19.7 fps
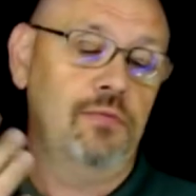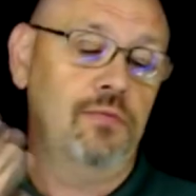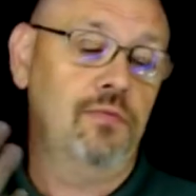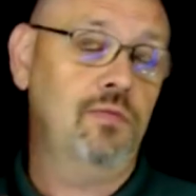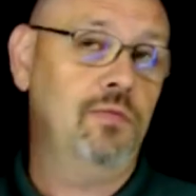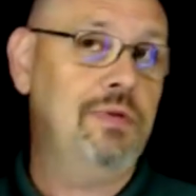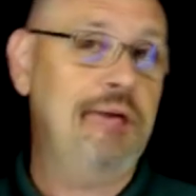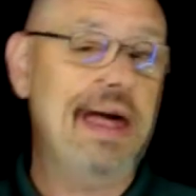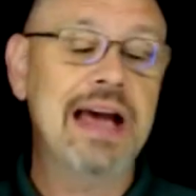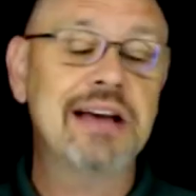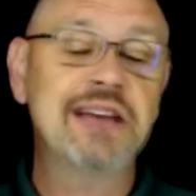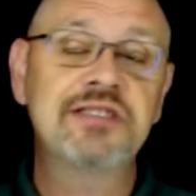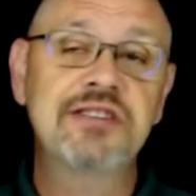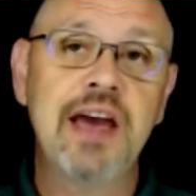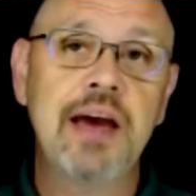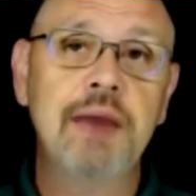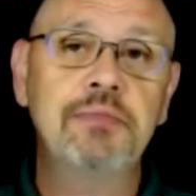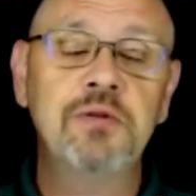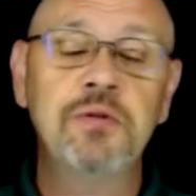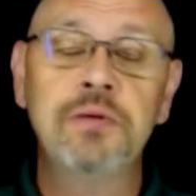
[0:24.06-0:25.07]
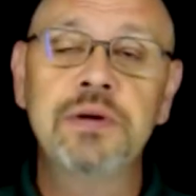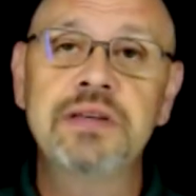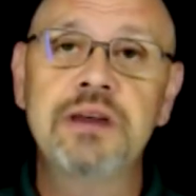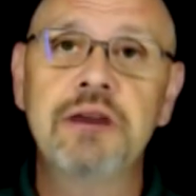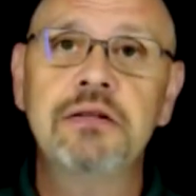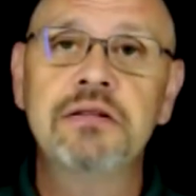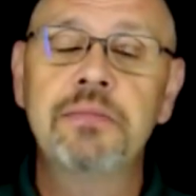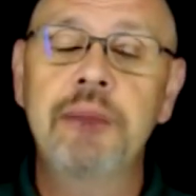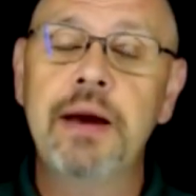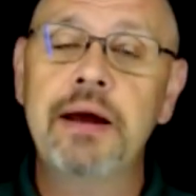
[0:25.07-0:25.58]
Last chapter we
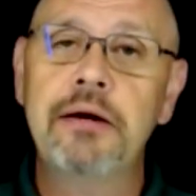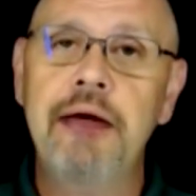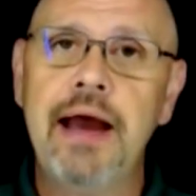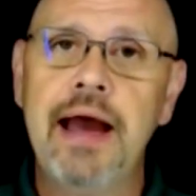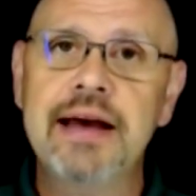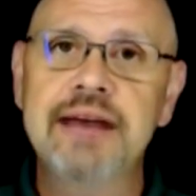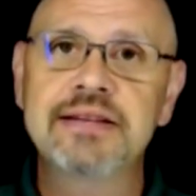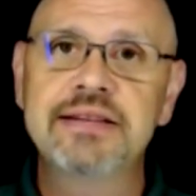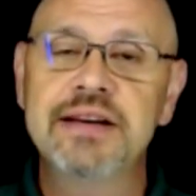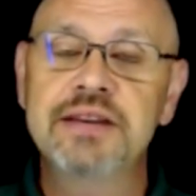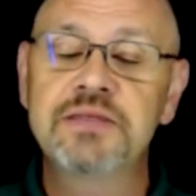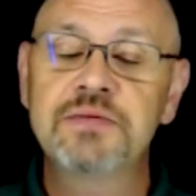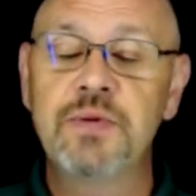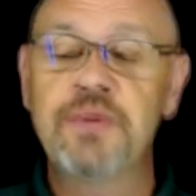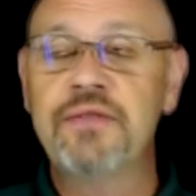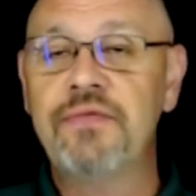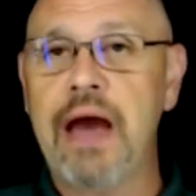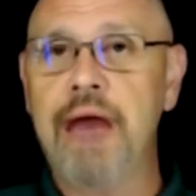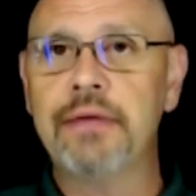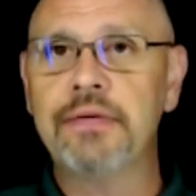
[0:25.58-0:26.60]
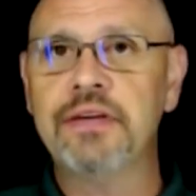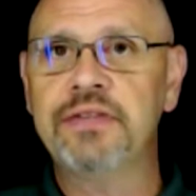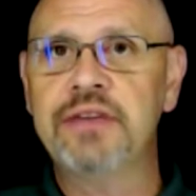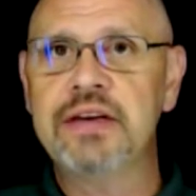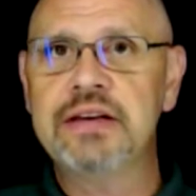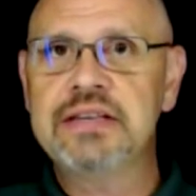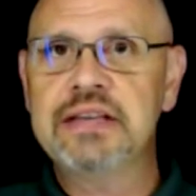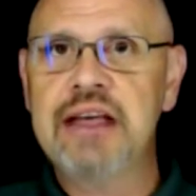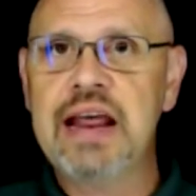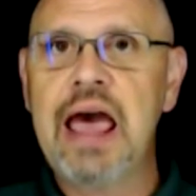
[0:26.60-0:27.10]
talked about our assets. We found the
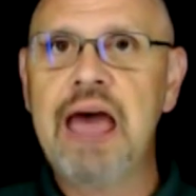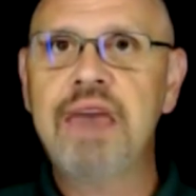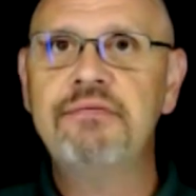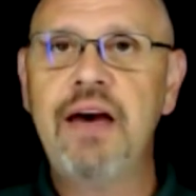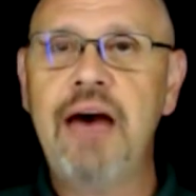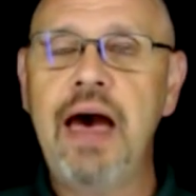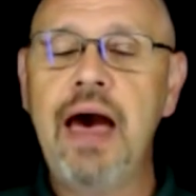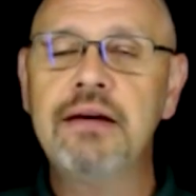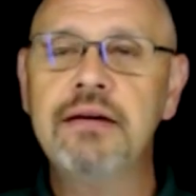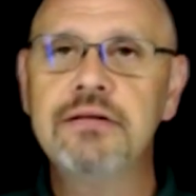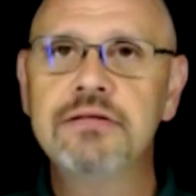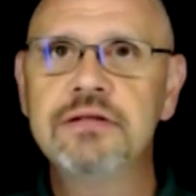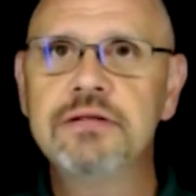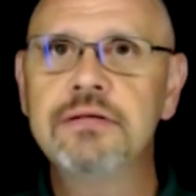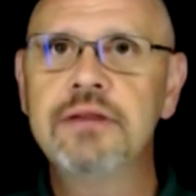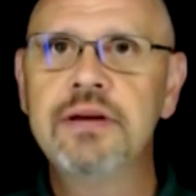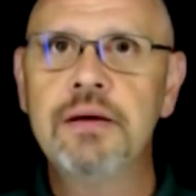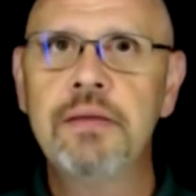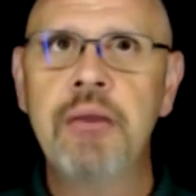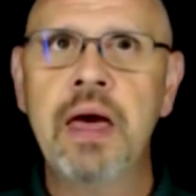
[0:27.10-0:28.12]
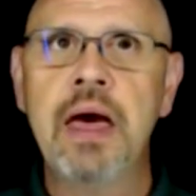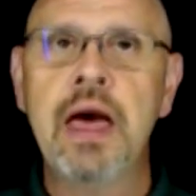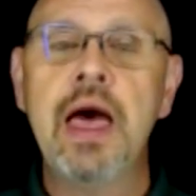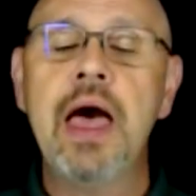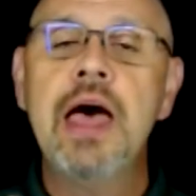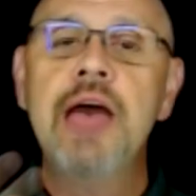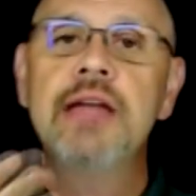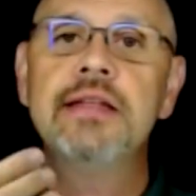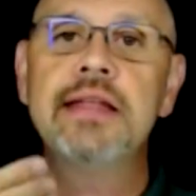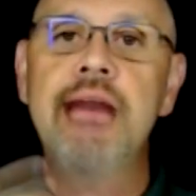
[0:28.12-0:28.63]
things that had value to them.
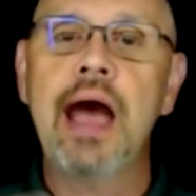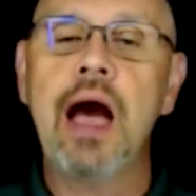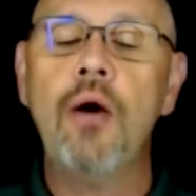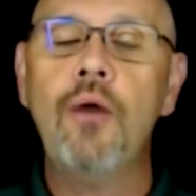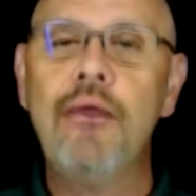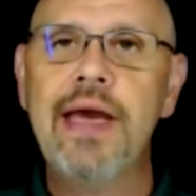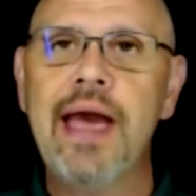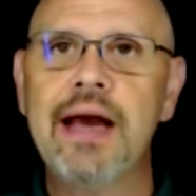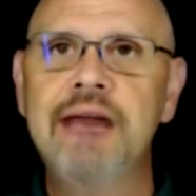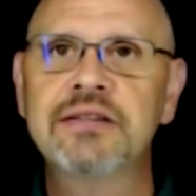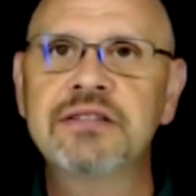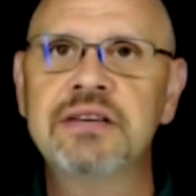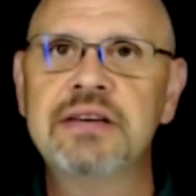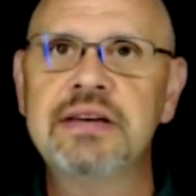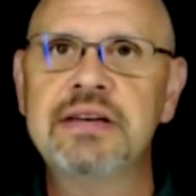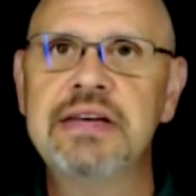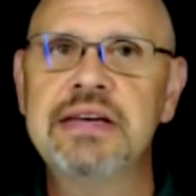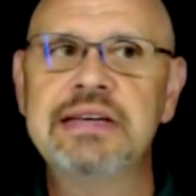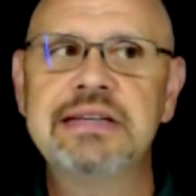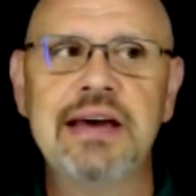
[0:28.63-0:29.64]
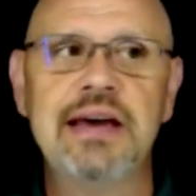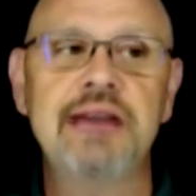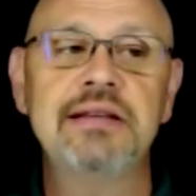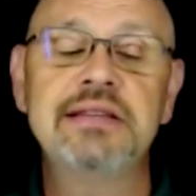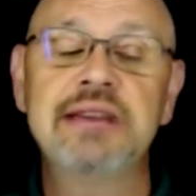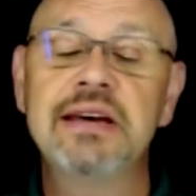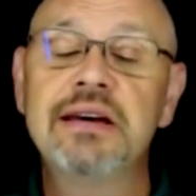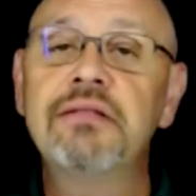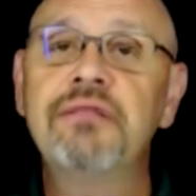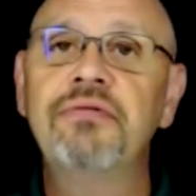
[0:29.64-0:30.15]
Now we actually need to
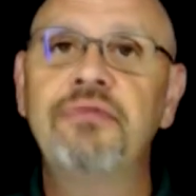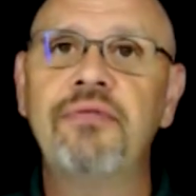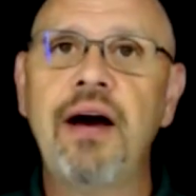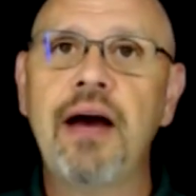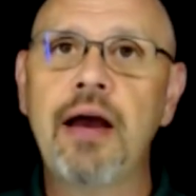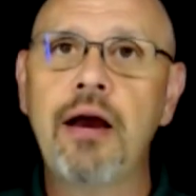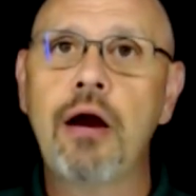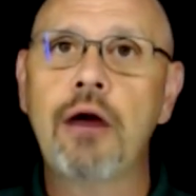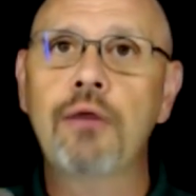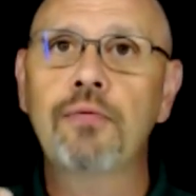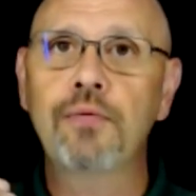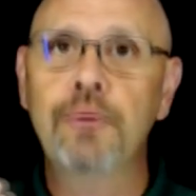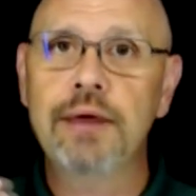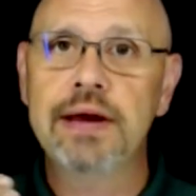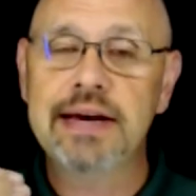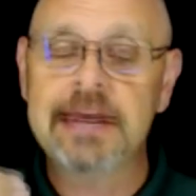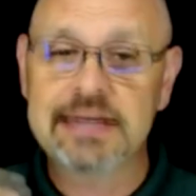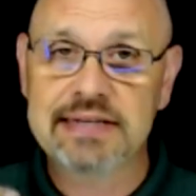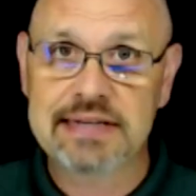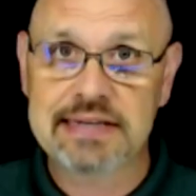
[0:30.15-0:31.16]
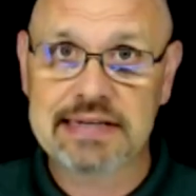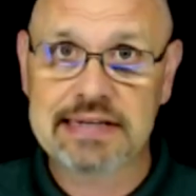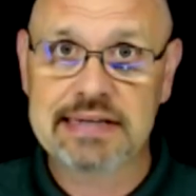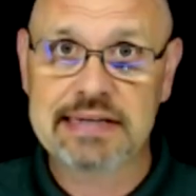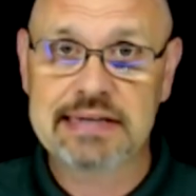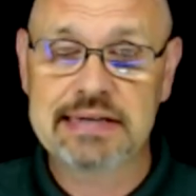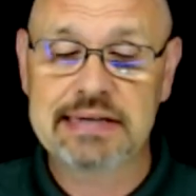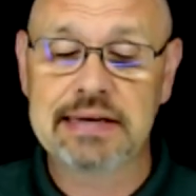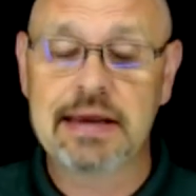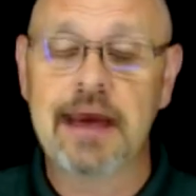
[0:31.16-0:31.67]
identify our
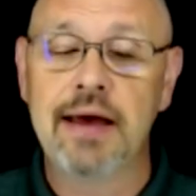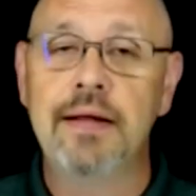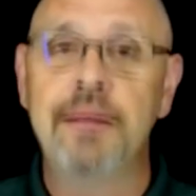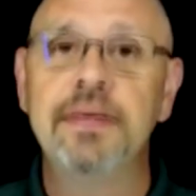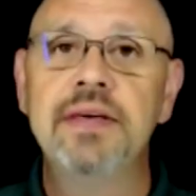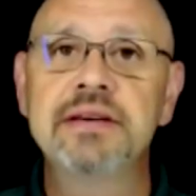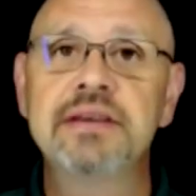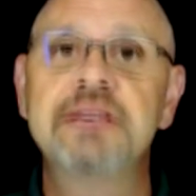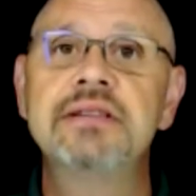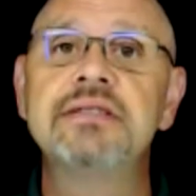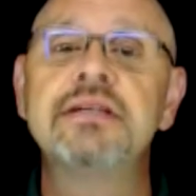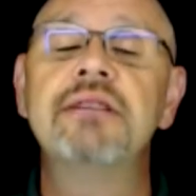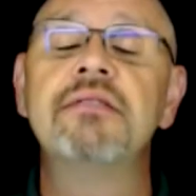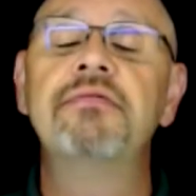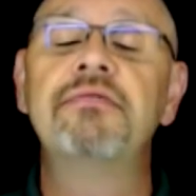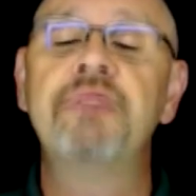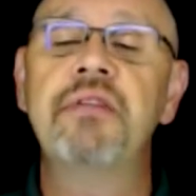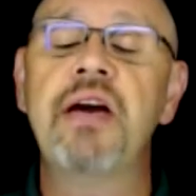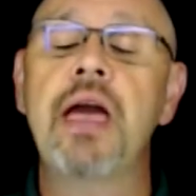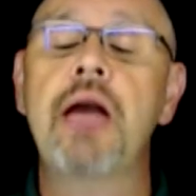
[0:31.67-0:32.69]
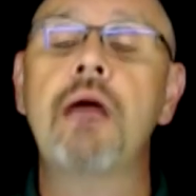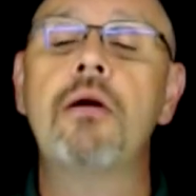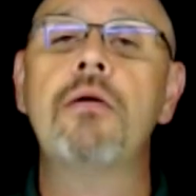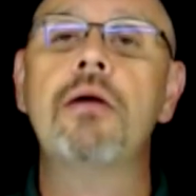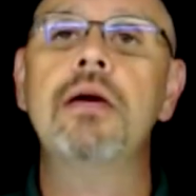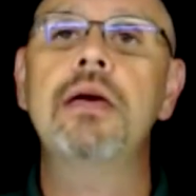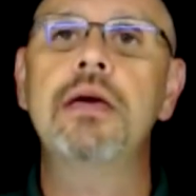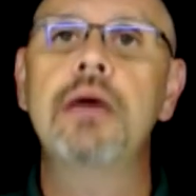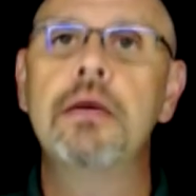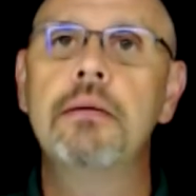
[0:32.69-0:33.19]
risks. This is a
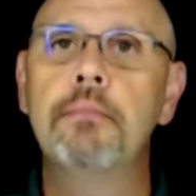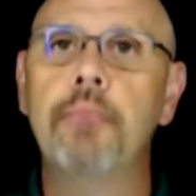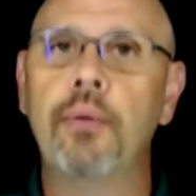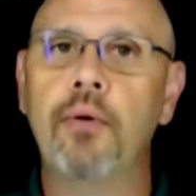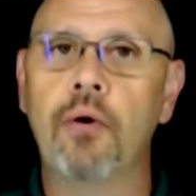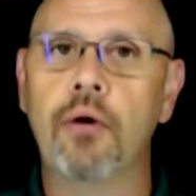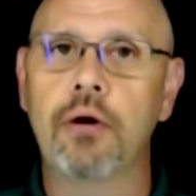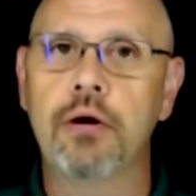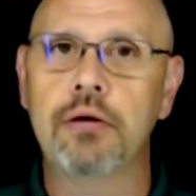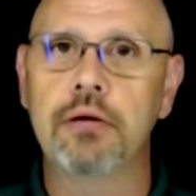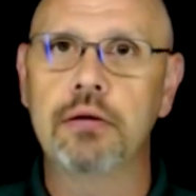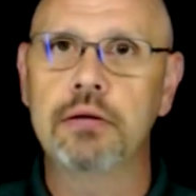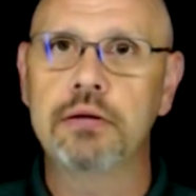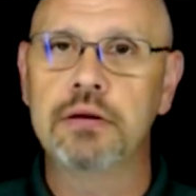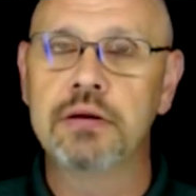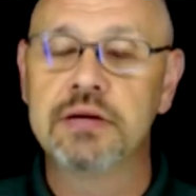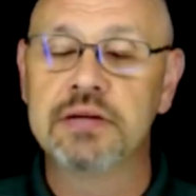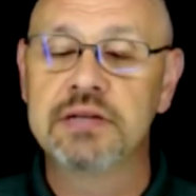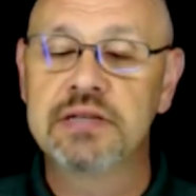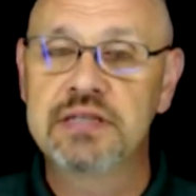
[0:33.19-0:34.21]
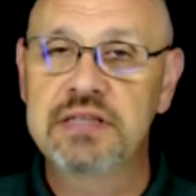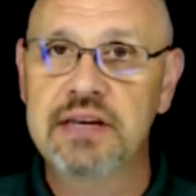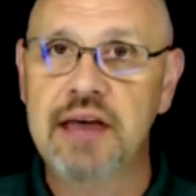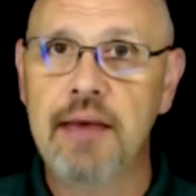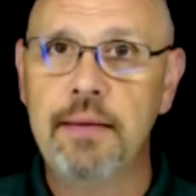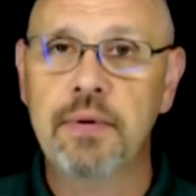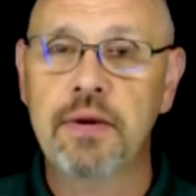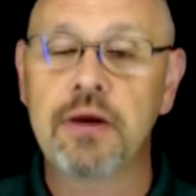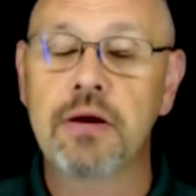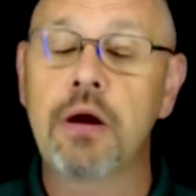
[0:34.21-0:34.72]
very important
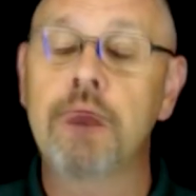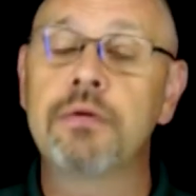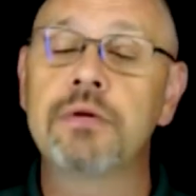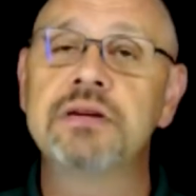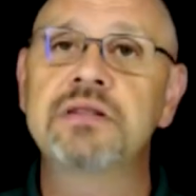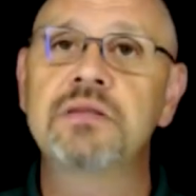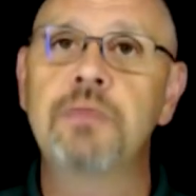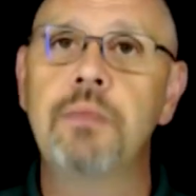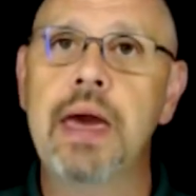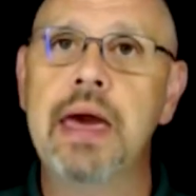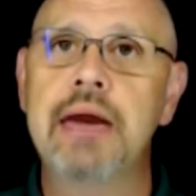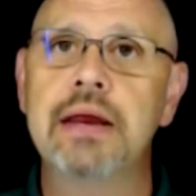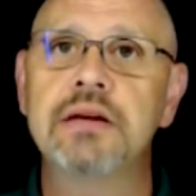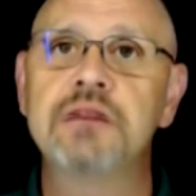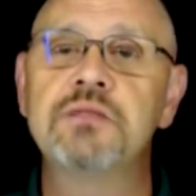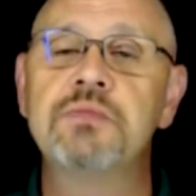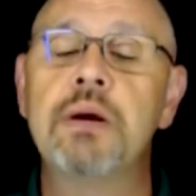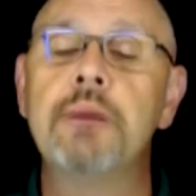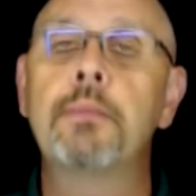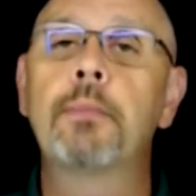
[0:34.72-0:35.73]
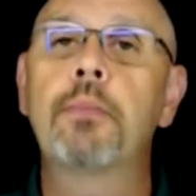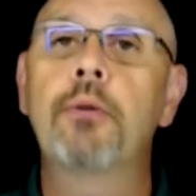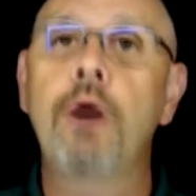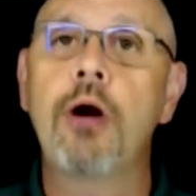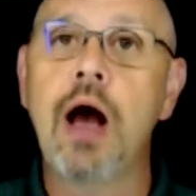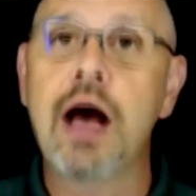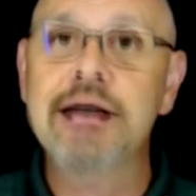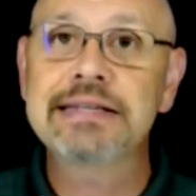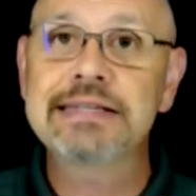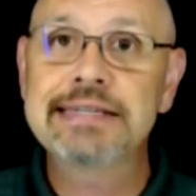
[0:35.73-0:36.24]
step in our risk management
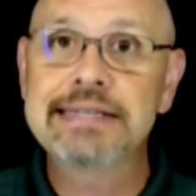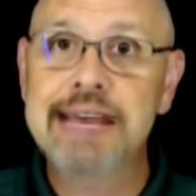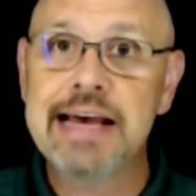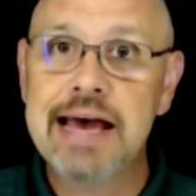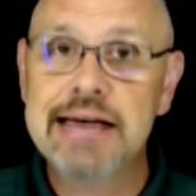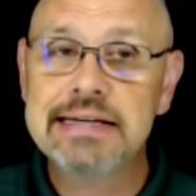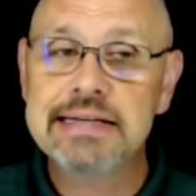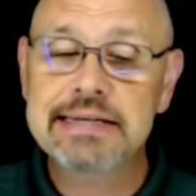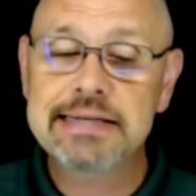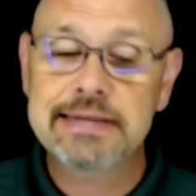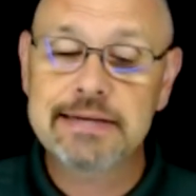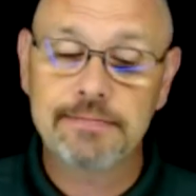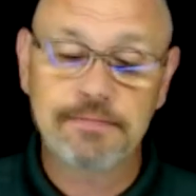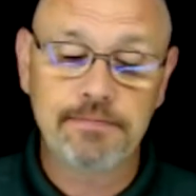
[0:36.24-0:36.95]
process.